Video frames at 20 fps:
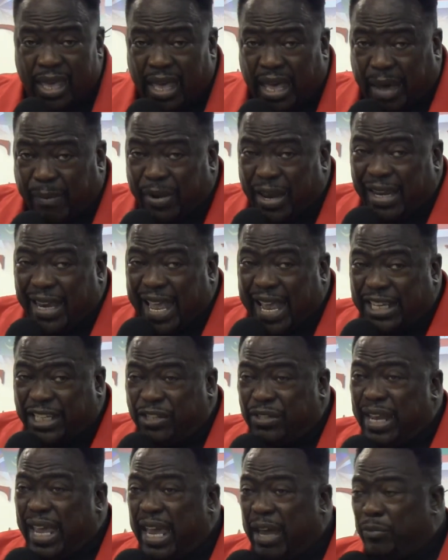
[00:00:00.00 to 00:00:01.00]
I'm not
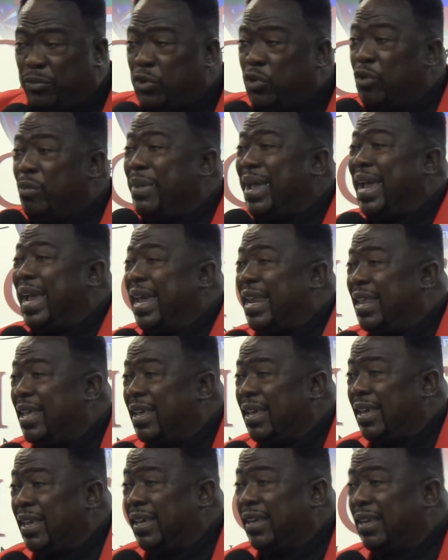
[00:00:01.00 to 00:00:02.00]
asking you to help no man.
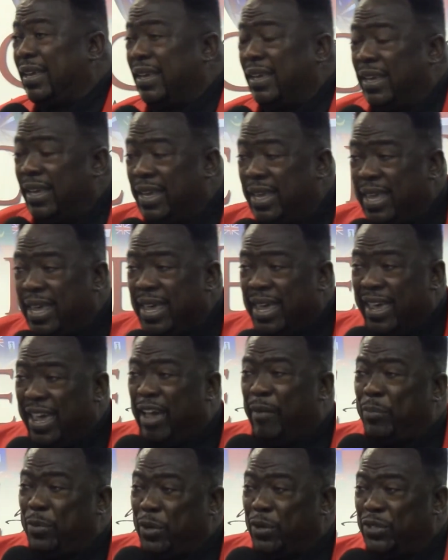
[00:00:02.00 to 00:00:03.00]

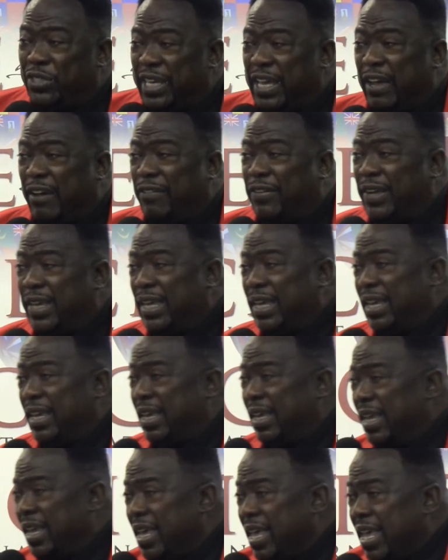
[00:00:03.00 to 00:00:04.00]
Help yourself.
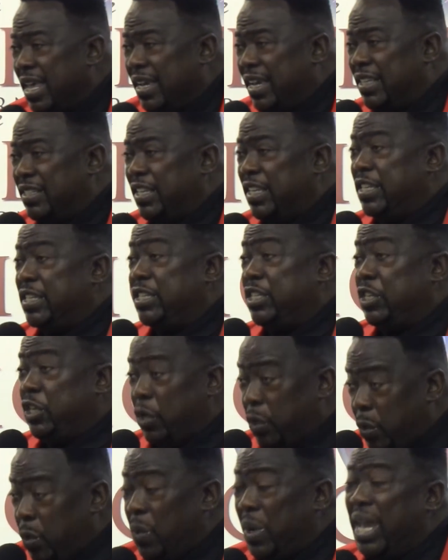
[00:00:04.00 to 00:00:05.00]
Because it's
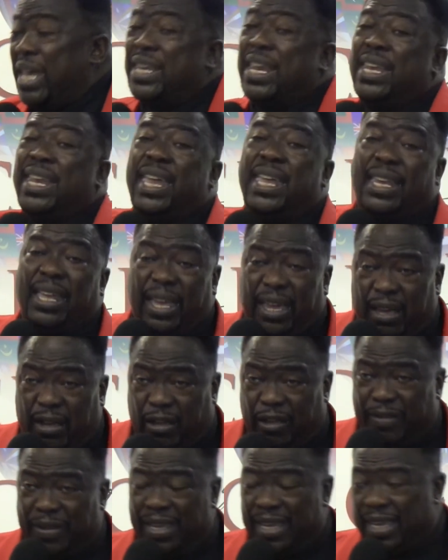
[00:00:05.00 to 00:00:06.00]
you in the need of
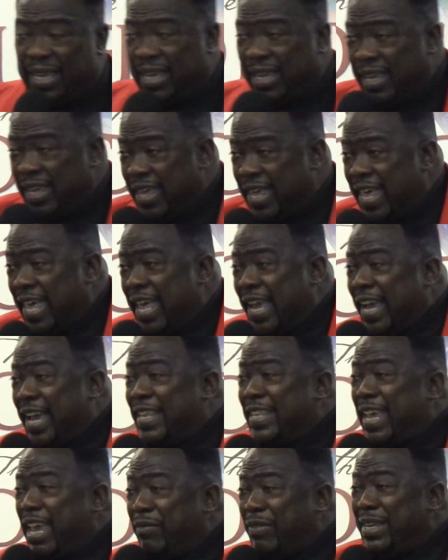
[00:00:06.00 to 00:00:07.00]
help.
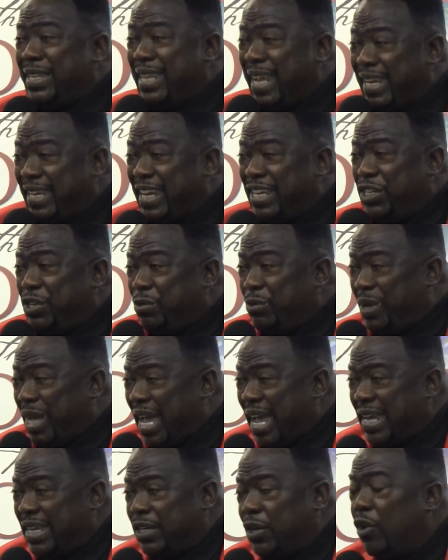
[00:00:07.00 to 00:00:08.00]
Because everything that you
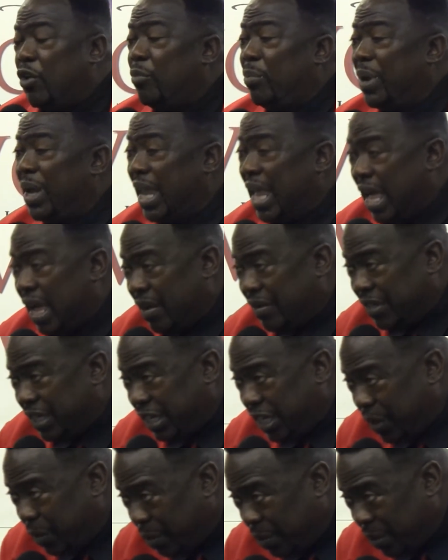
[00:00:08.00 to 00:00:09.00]
got don't belong to
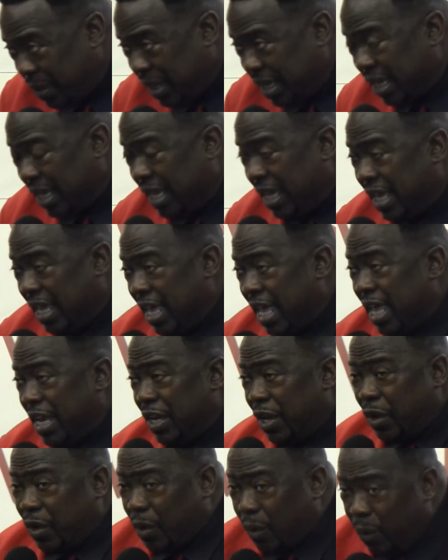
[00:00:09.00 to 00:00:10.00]
you.
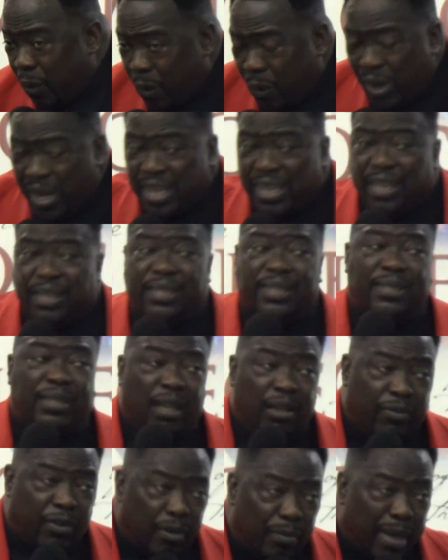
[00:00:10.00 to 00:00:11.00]
The gold and the
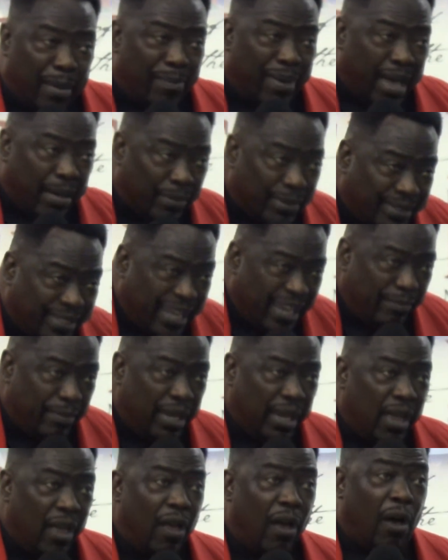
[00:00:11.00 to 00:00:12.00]
silver, my Bible tell
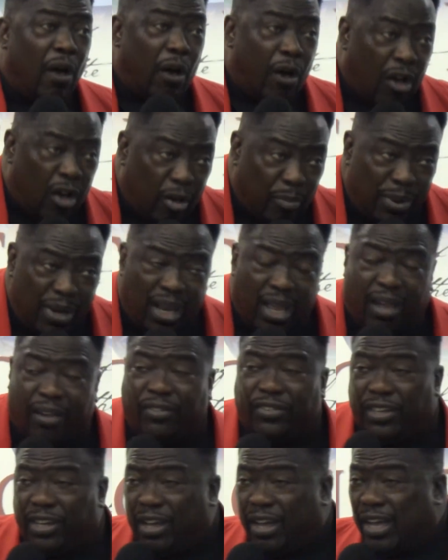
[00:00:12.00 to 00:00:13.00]
me, all
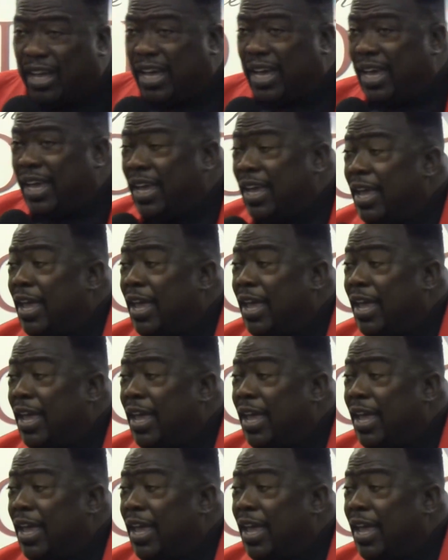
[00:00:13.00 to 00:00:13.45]
belongs to God.